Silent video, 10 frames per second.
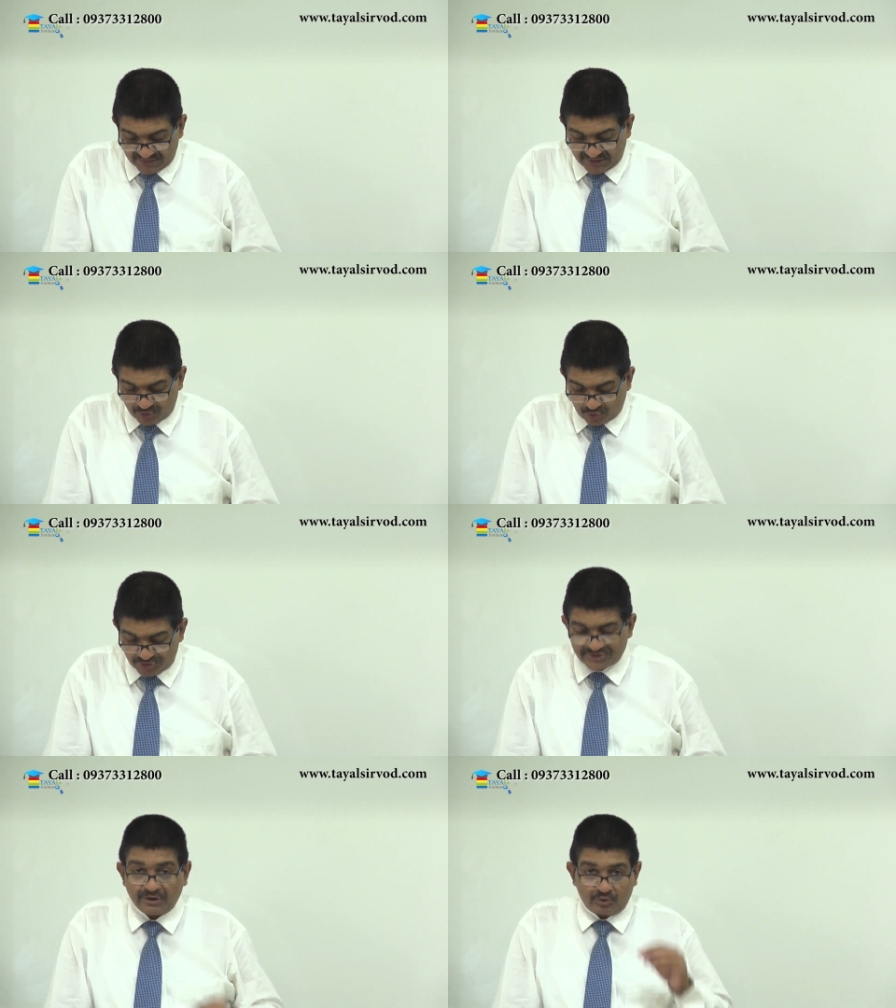Then
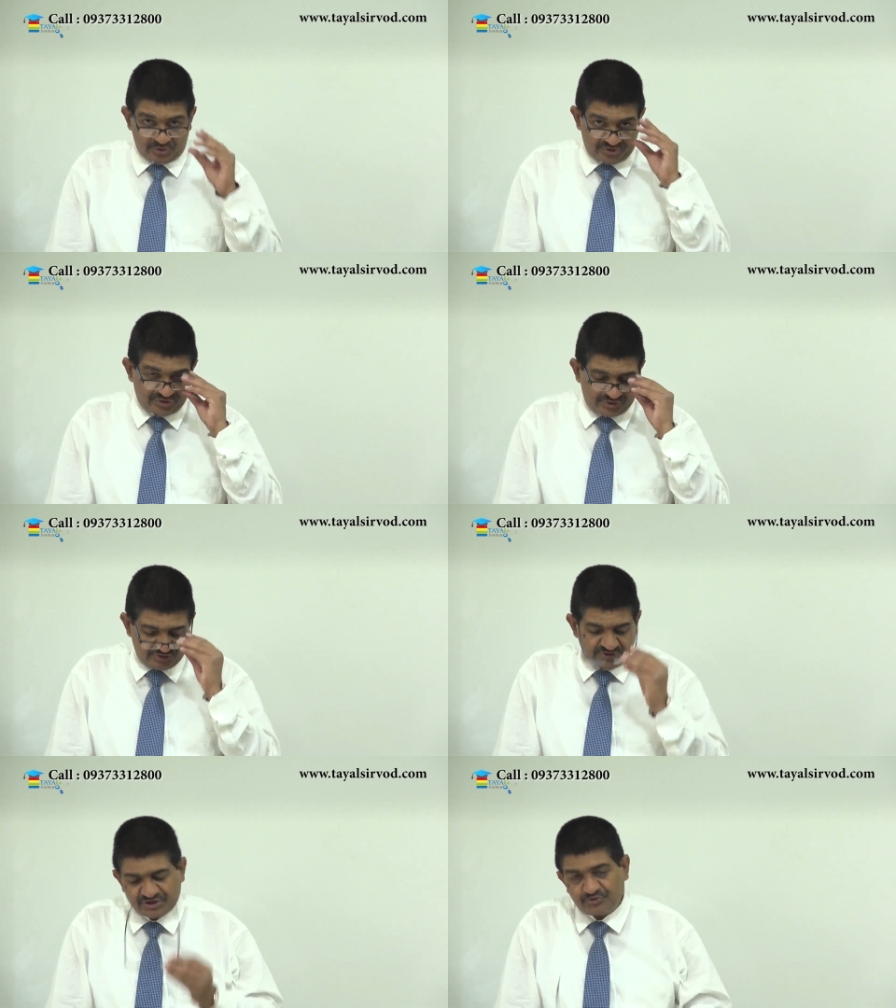coastal
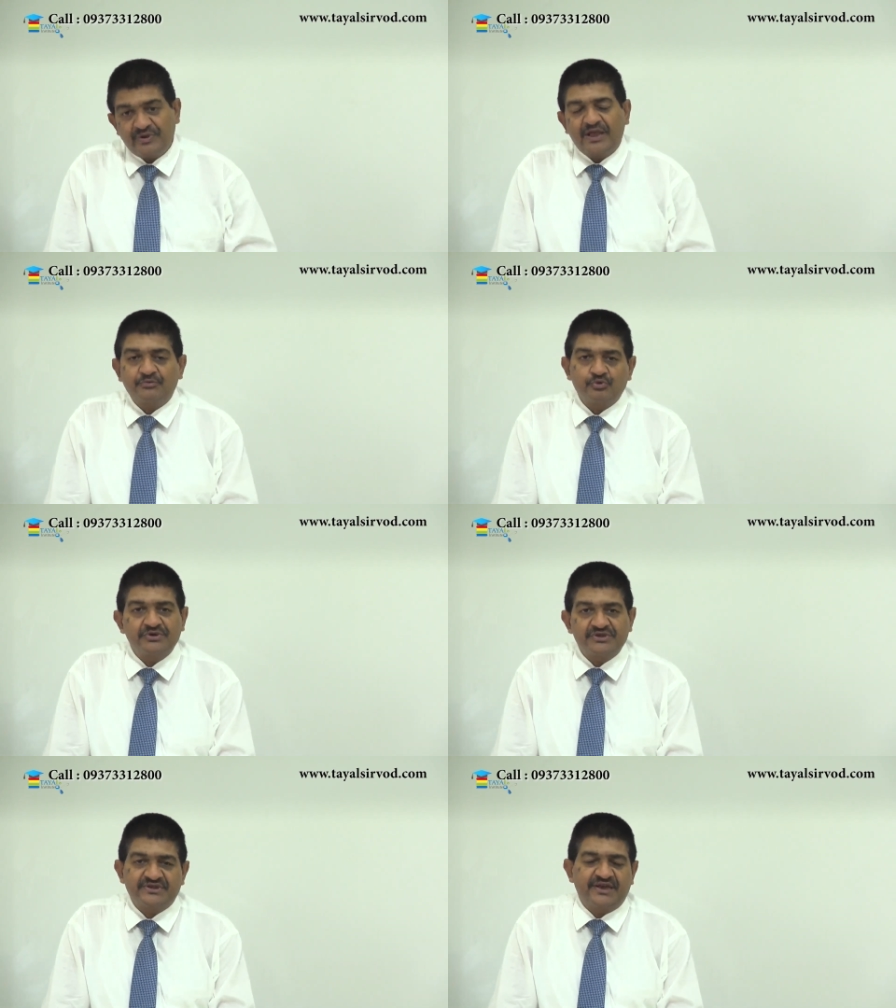goods, this we have to
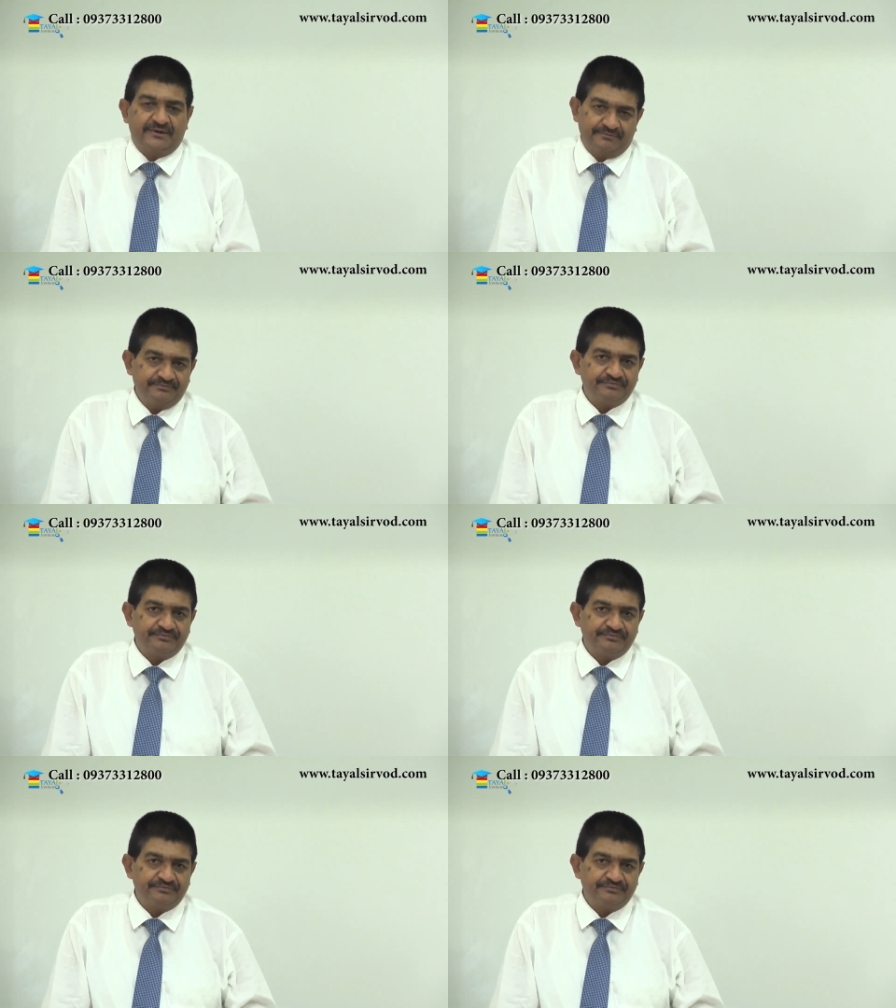understand.